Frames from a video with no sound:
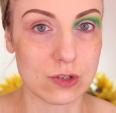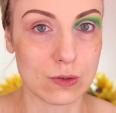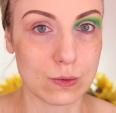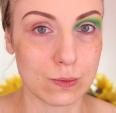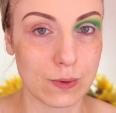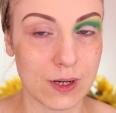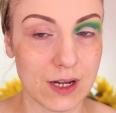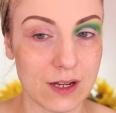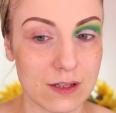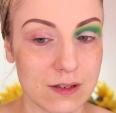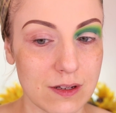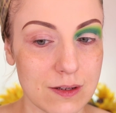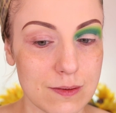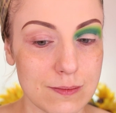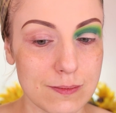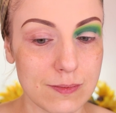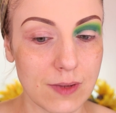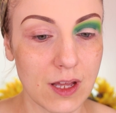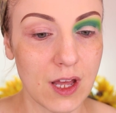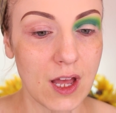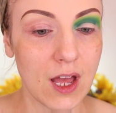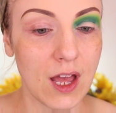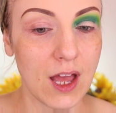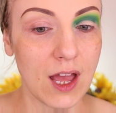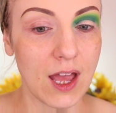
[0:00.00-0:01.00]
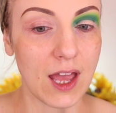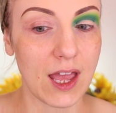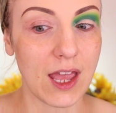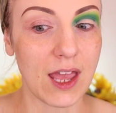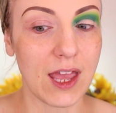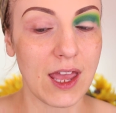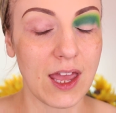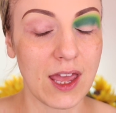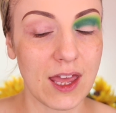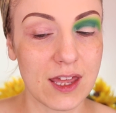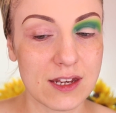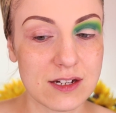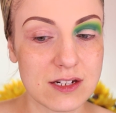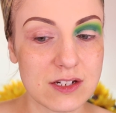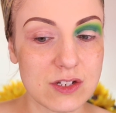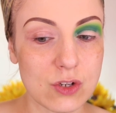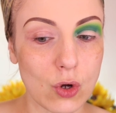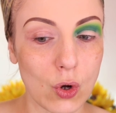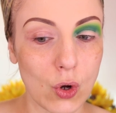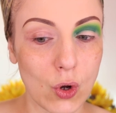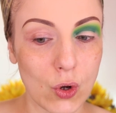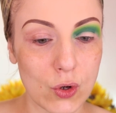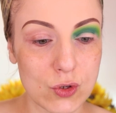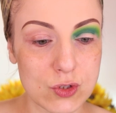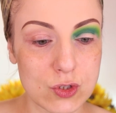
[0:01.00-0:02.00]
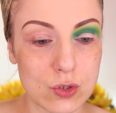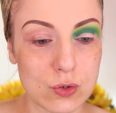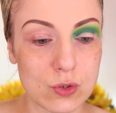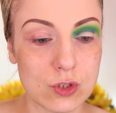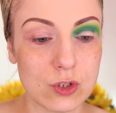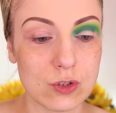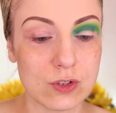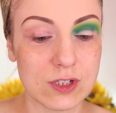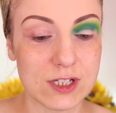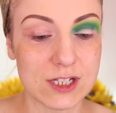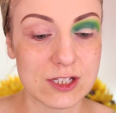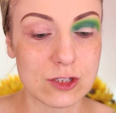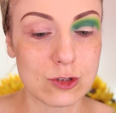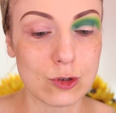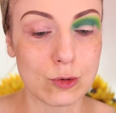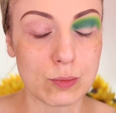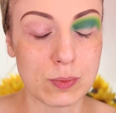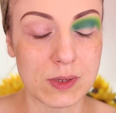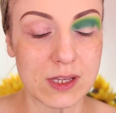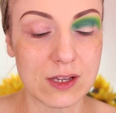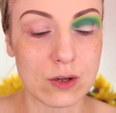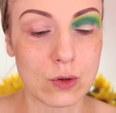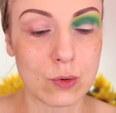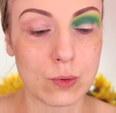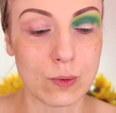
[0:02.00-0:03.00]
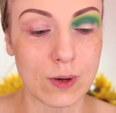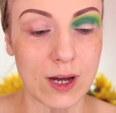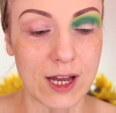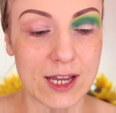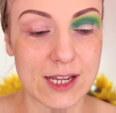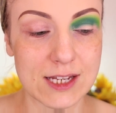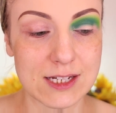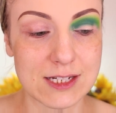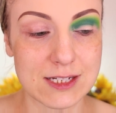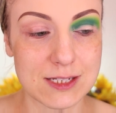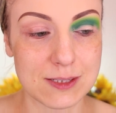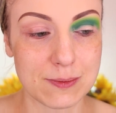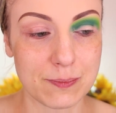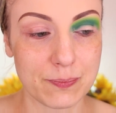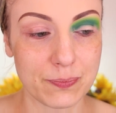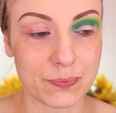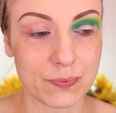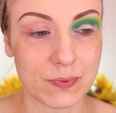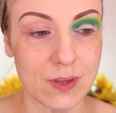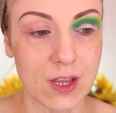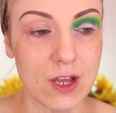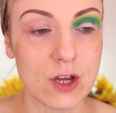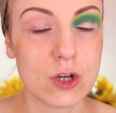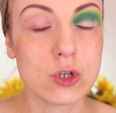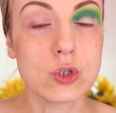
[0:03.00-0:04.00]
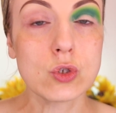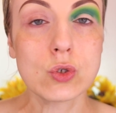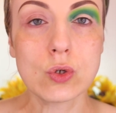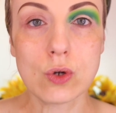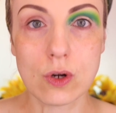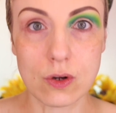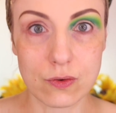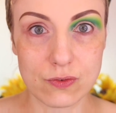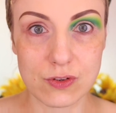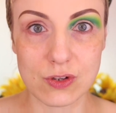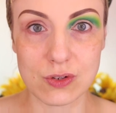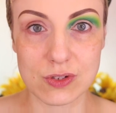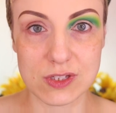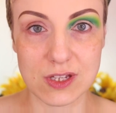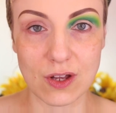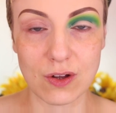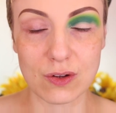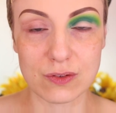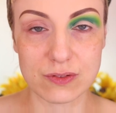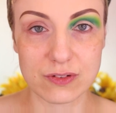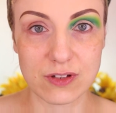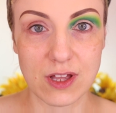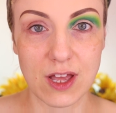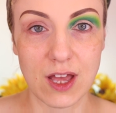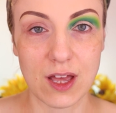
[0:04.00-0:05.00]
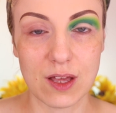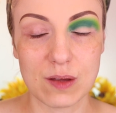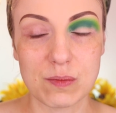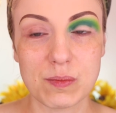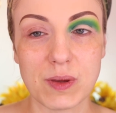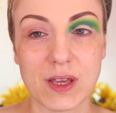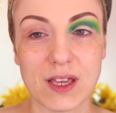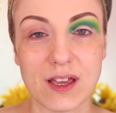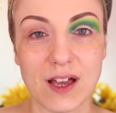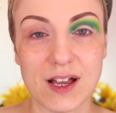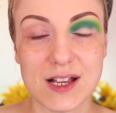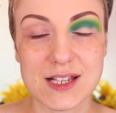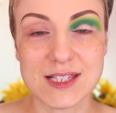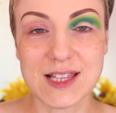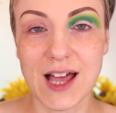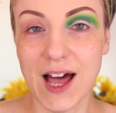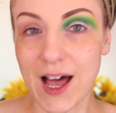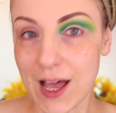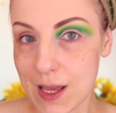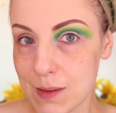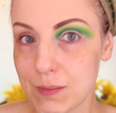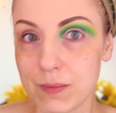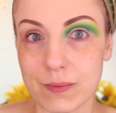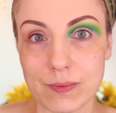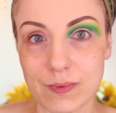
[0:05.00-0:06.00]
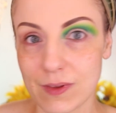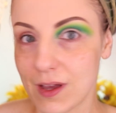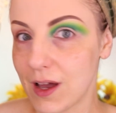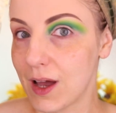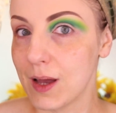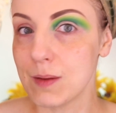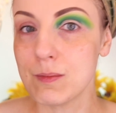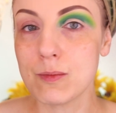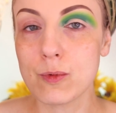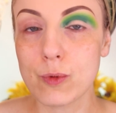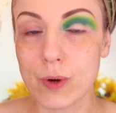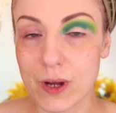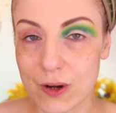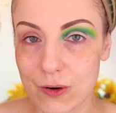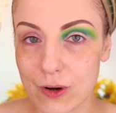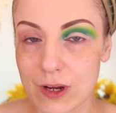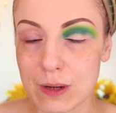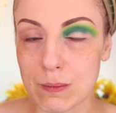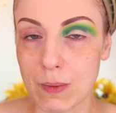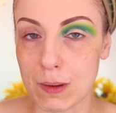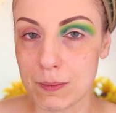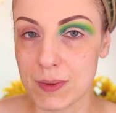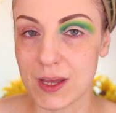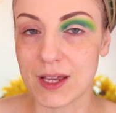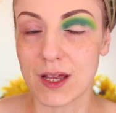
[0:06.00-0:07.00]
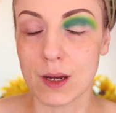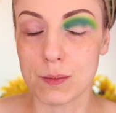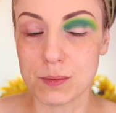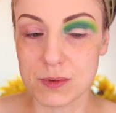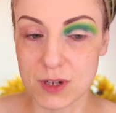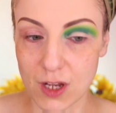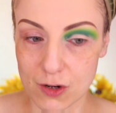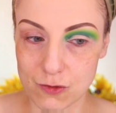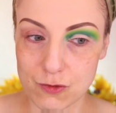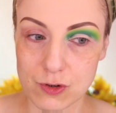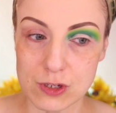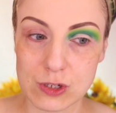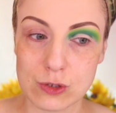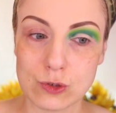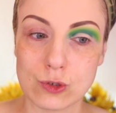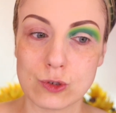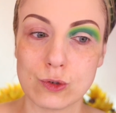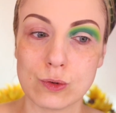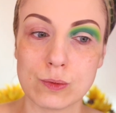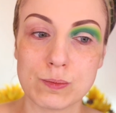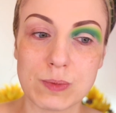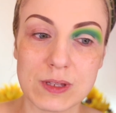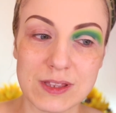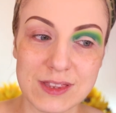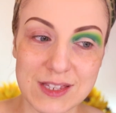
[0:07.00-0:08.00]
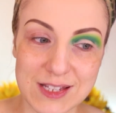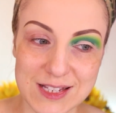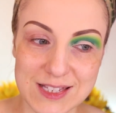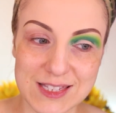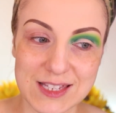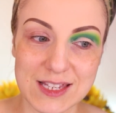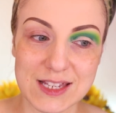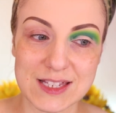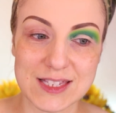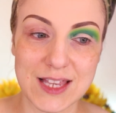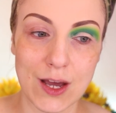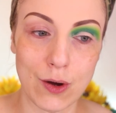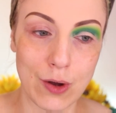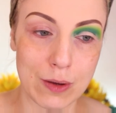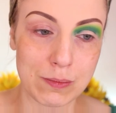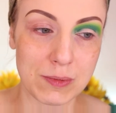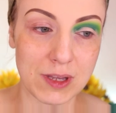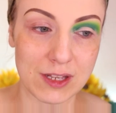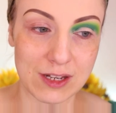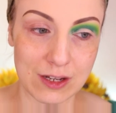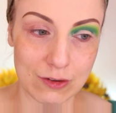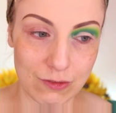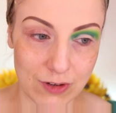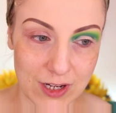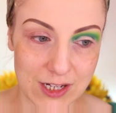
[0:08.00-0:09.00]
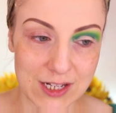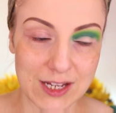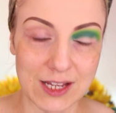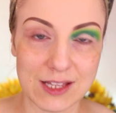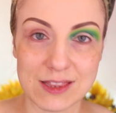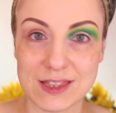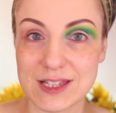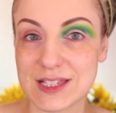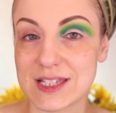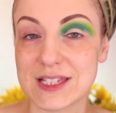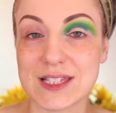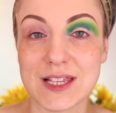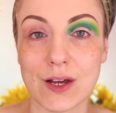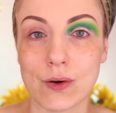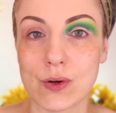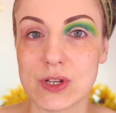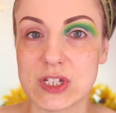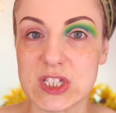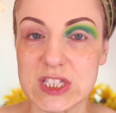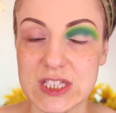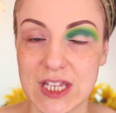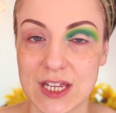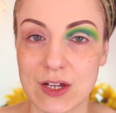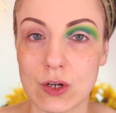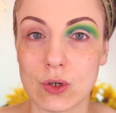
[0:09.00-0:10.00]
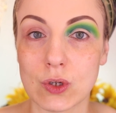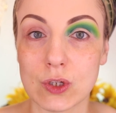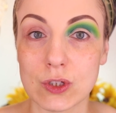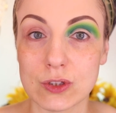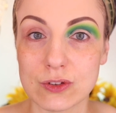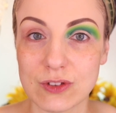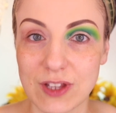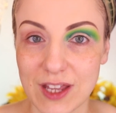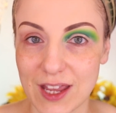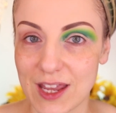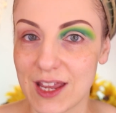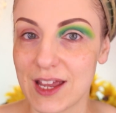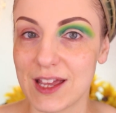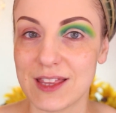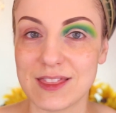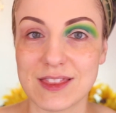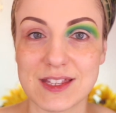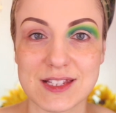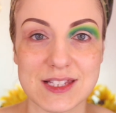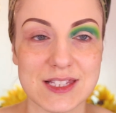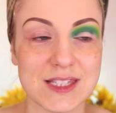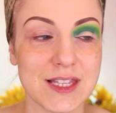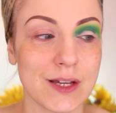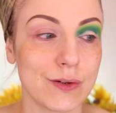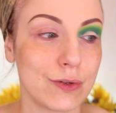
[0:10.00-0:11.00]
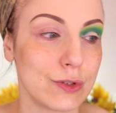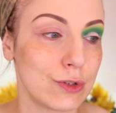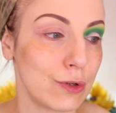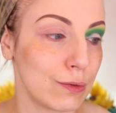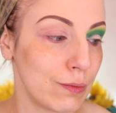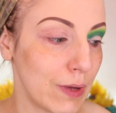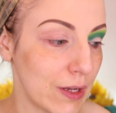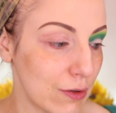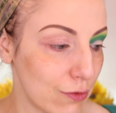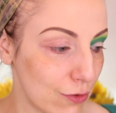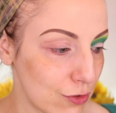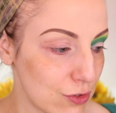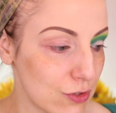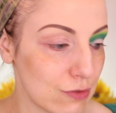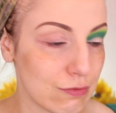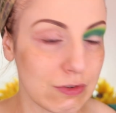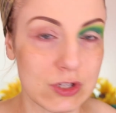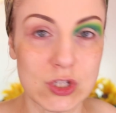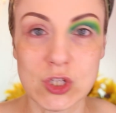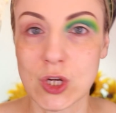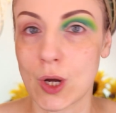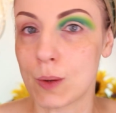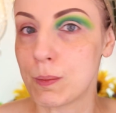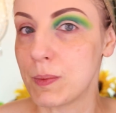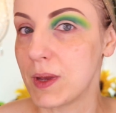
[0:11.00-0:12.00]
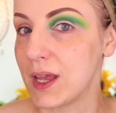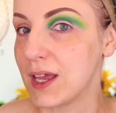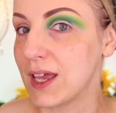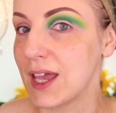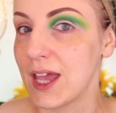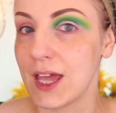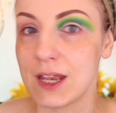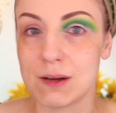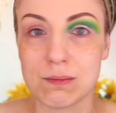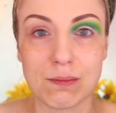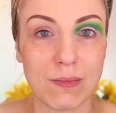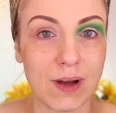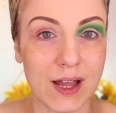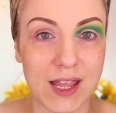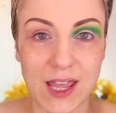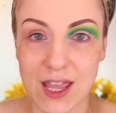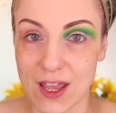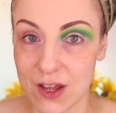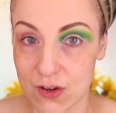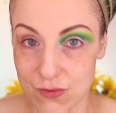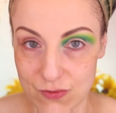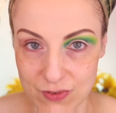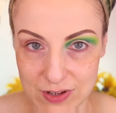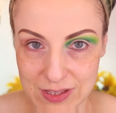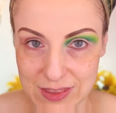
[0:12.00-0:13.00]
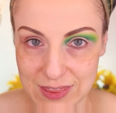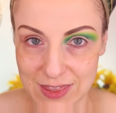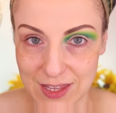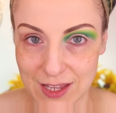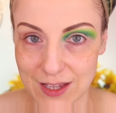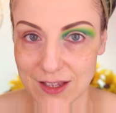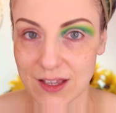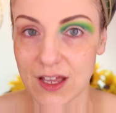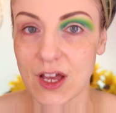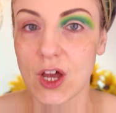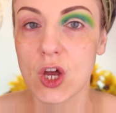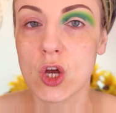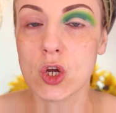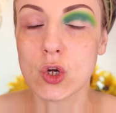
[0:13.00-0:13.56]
to wear them. And also you need to be quite sure of yourself, because I'm wearing my makeup not for YouTube. This is how I'm getting ready, and this is how I stay all day, and this is how I do my grocery shopping and my everything,